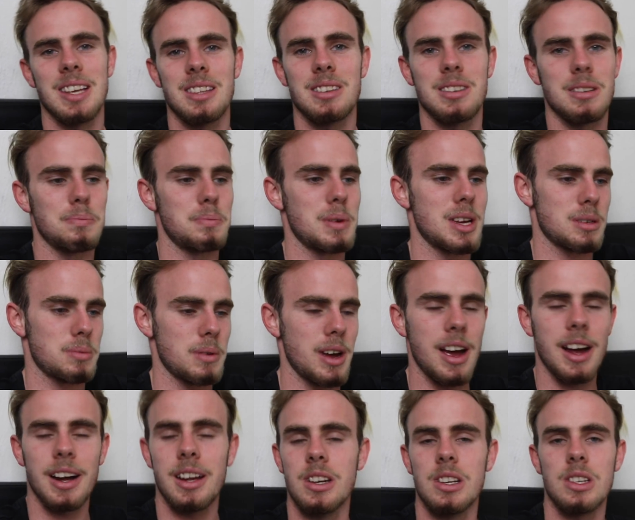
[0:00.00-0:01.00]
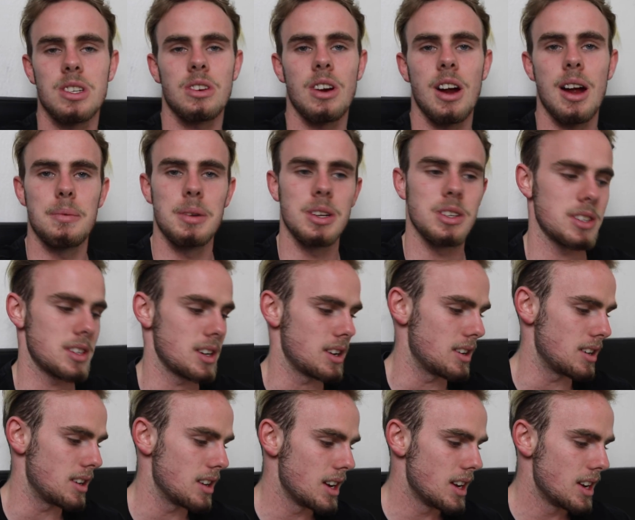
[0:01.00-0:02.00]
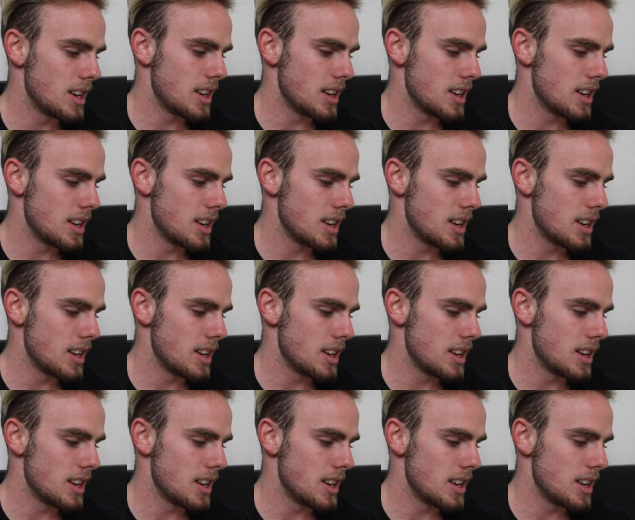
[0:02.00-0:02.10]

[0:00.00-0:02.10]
That's the best way I can describe it. So,